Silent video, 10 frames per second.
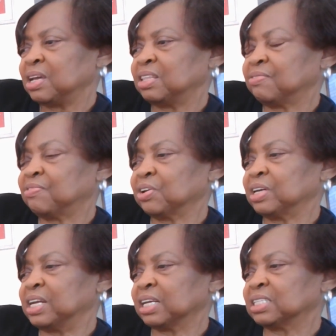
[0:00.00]
And the very
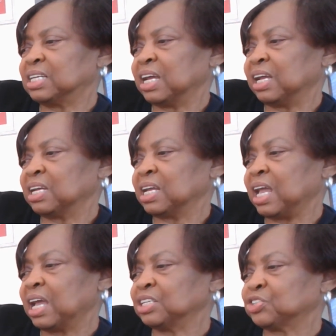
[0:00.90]
next day,
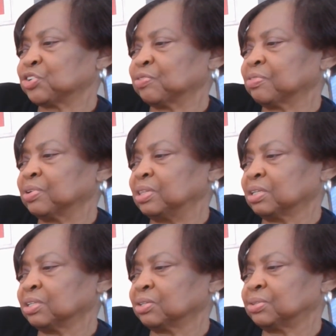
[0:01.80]
a server in the
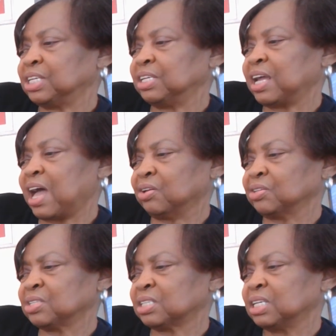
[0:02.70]
little tea
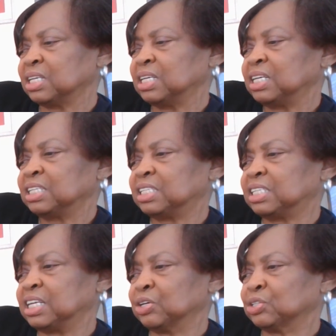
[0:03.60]
house
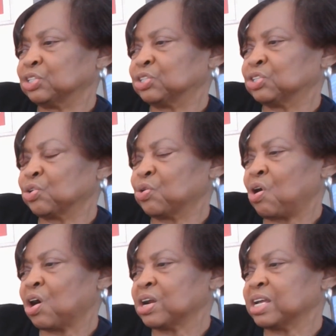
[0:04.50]
stared so
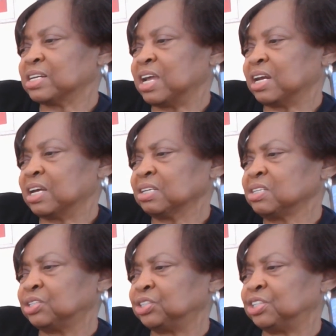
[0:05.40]
hard at Nana,
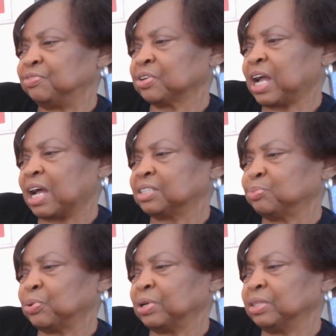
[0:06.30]
she forgot to
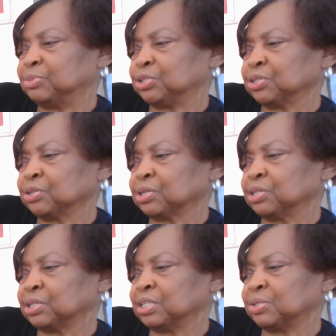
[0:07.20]
bring them sugar
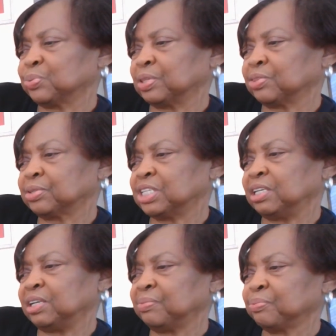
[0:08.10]
cookies with her
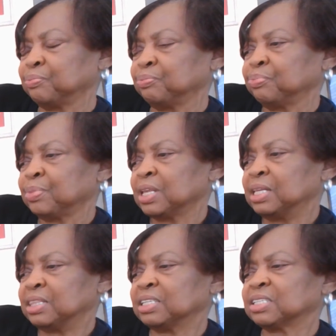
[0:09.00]
tea.
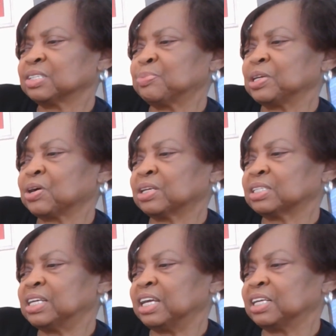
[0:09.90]
This is
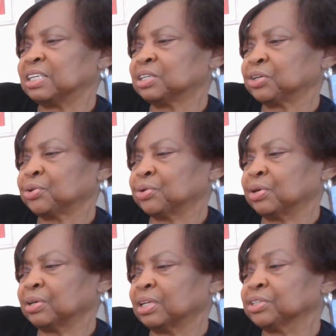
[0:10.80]
because Nana
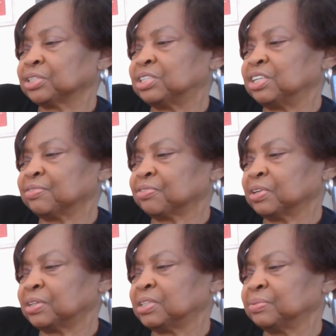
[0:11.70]
Akua looks
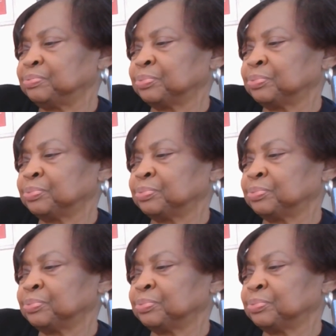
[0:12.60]
different.